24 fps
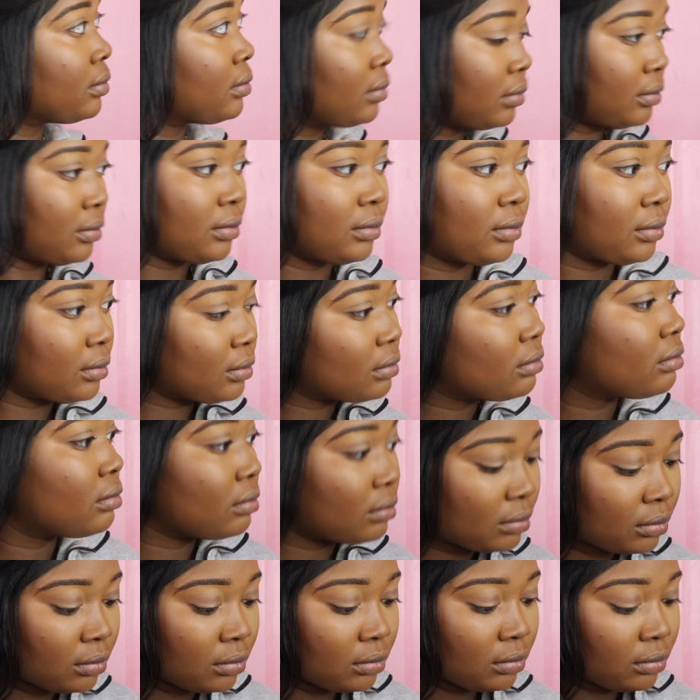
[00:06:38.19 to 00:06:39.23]
do setting powder?
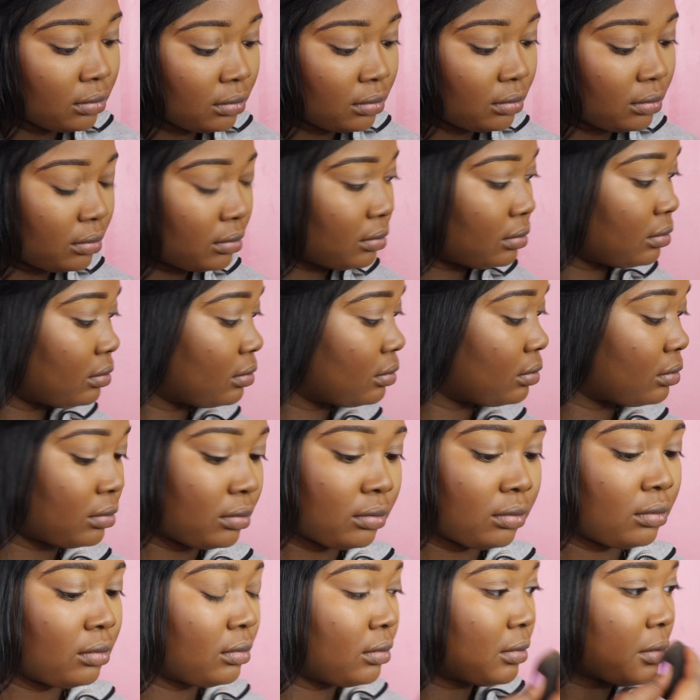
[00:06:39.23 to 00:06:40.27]
But yes,
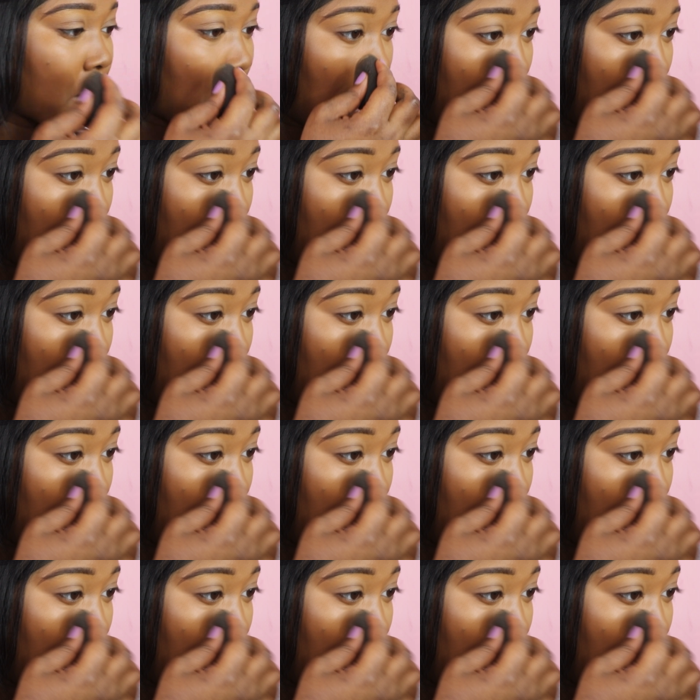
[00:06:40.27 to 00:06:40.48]
I